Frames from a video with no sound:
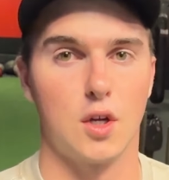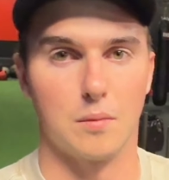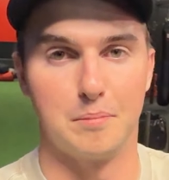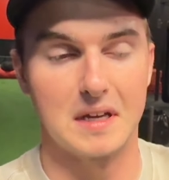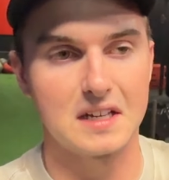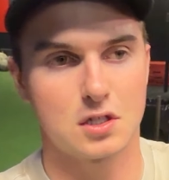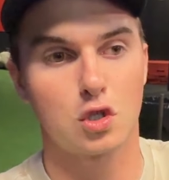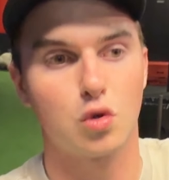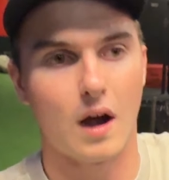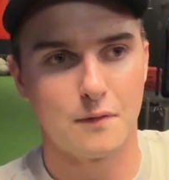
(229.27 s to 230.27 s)
Your biggest
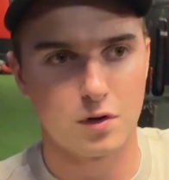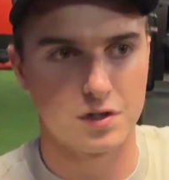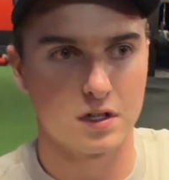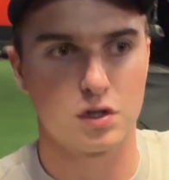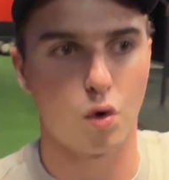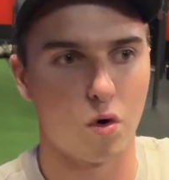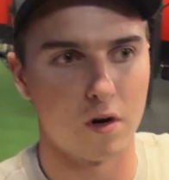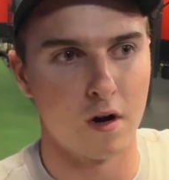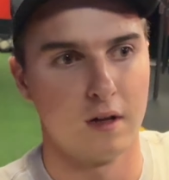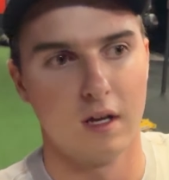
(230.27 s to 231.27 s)
drivers on
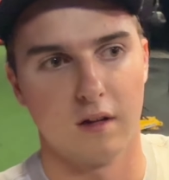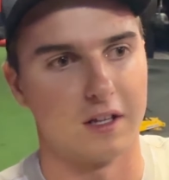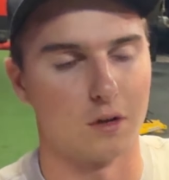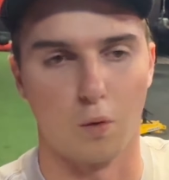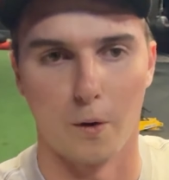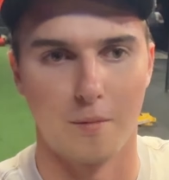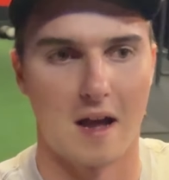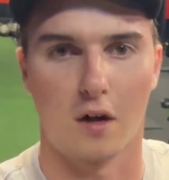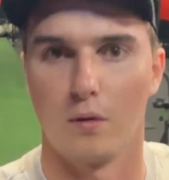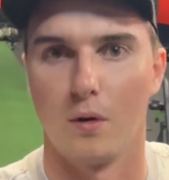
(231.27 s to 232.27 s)
tour, like your Rory
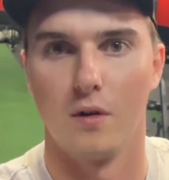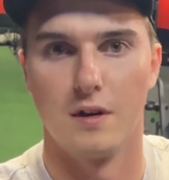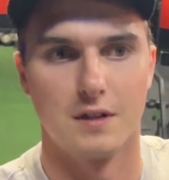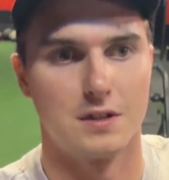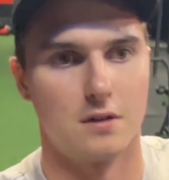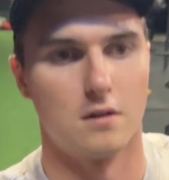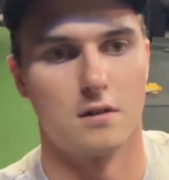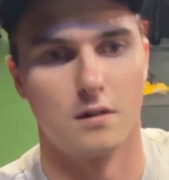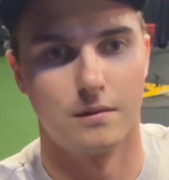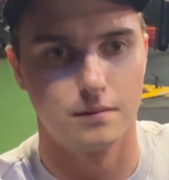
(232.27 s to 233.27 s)
McIlroys,
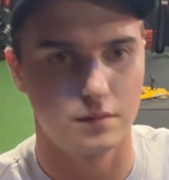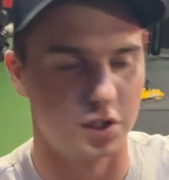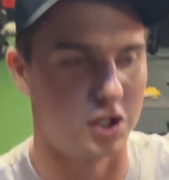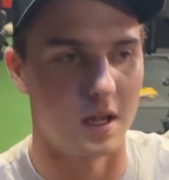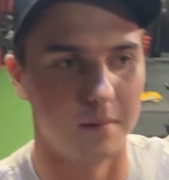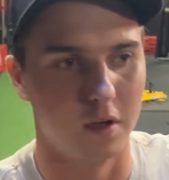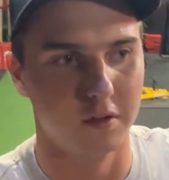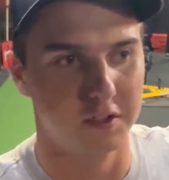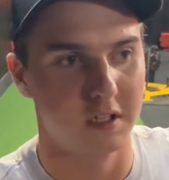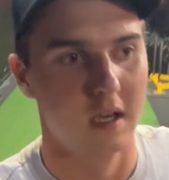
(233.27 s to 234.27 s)
your
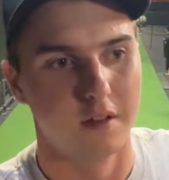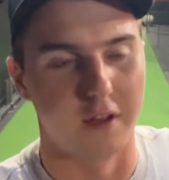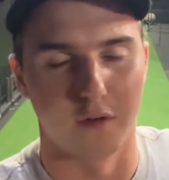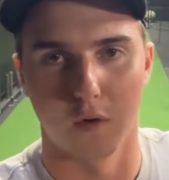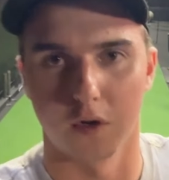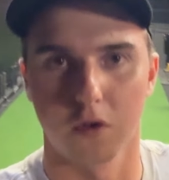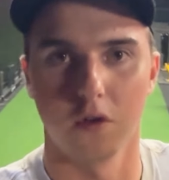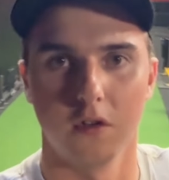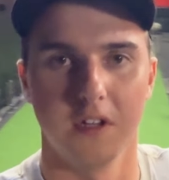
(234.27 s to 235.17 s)
DeChambeaus, their vertical